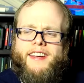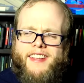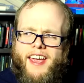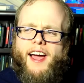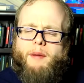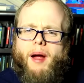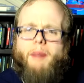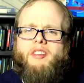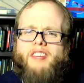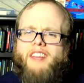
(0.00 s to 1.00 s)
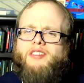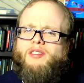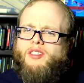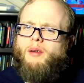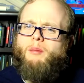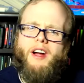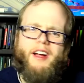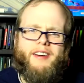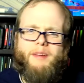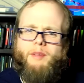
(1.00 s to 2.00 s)
Yeah, I'd probably say
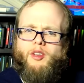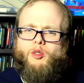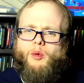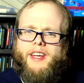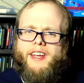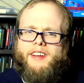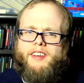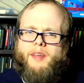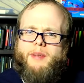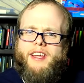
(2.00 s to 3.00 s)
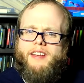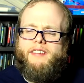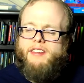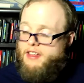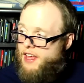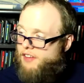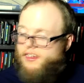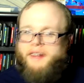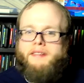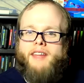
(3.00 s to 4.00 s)
somewhere in between. Because I mean, yes,
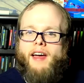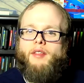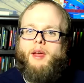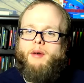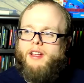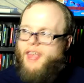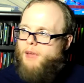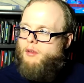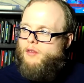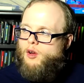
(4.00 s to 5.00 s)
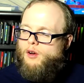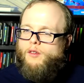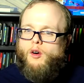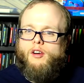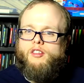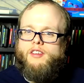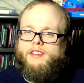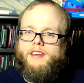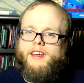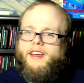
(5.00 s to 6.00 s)
I definitely am a game reviewer, of course,
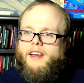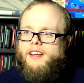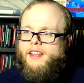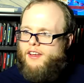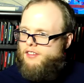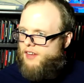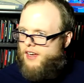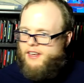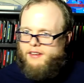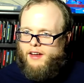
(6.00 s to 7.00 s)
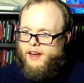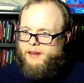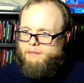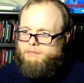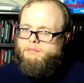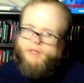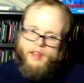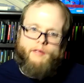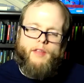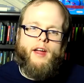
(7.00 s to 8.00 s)
and yes, I
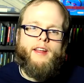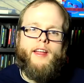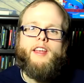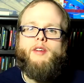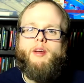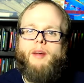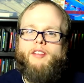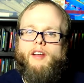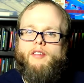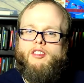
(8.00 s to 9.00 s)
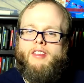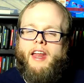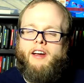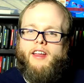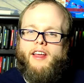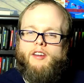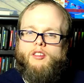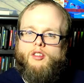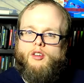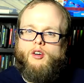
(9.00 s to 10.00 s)
like to think of myself as an entertainer
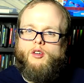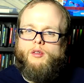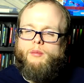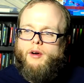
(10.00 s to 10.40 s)
too.